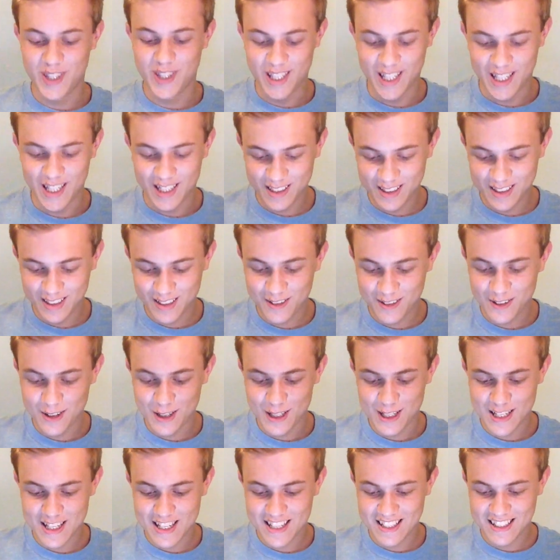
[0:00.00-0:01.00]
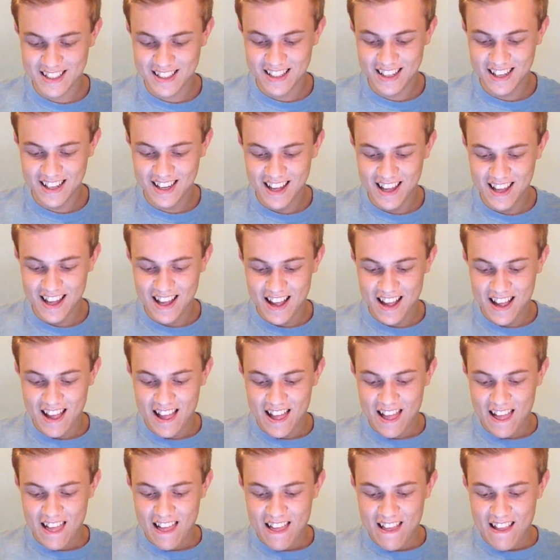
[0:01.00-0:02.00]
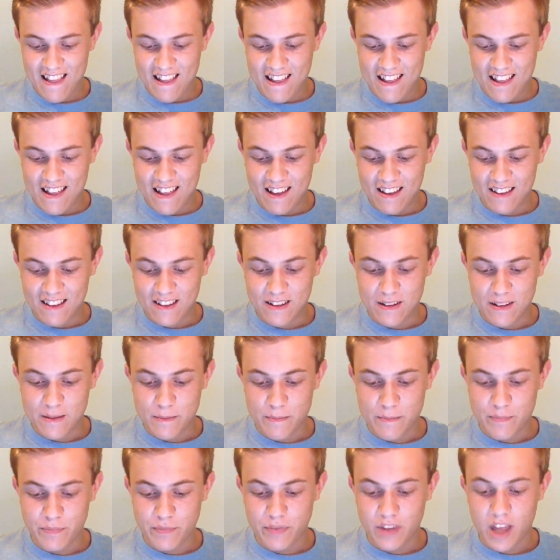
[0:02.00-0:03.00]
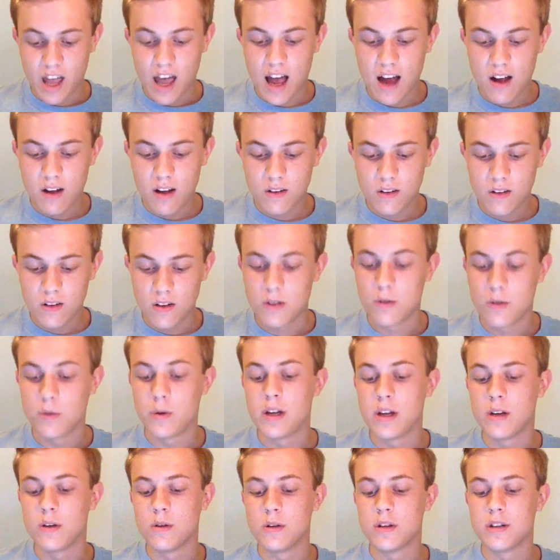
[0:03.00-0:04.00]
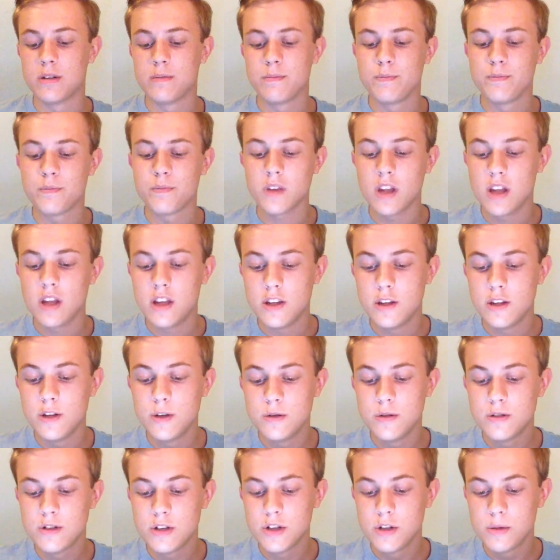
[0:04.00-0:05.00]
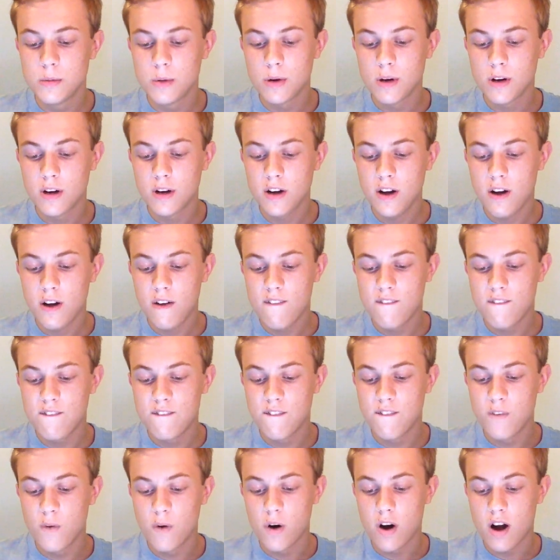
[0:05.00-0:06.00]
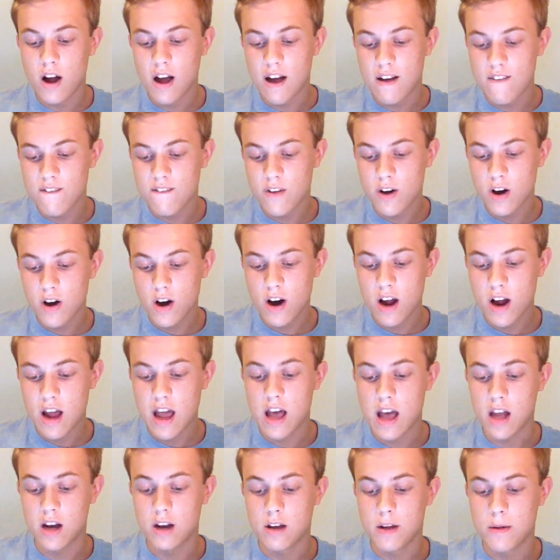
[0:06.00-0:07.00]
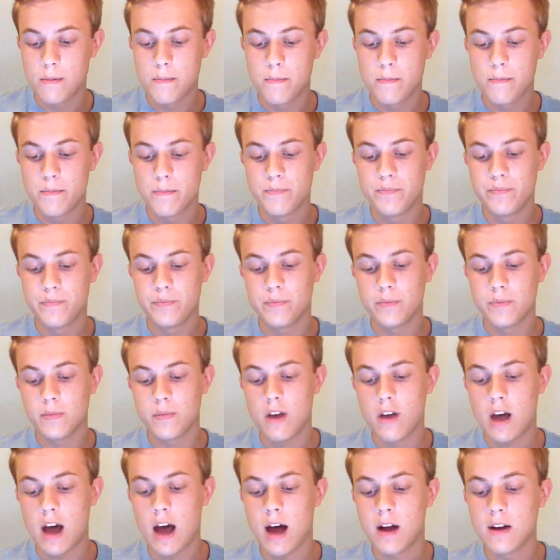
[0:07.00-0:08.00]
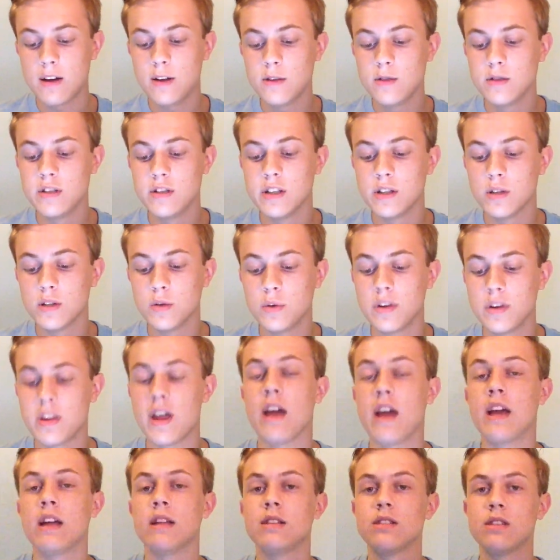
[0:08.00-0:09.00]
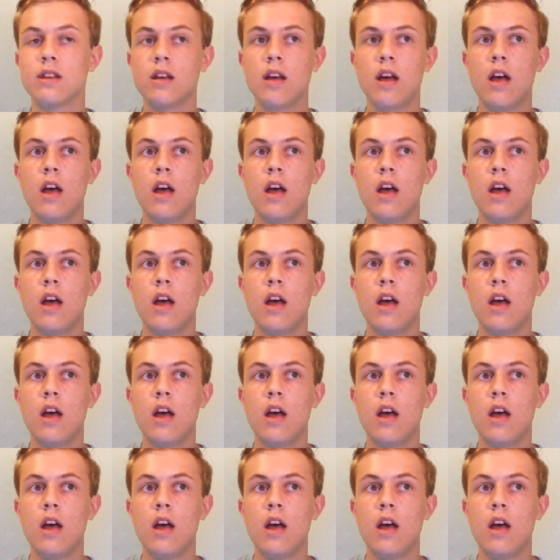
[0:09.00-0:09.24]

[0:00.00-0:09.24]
Next question. Um, how, oh, wait, hold on. YouTuber forever Anna. How do you deal with hate?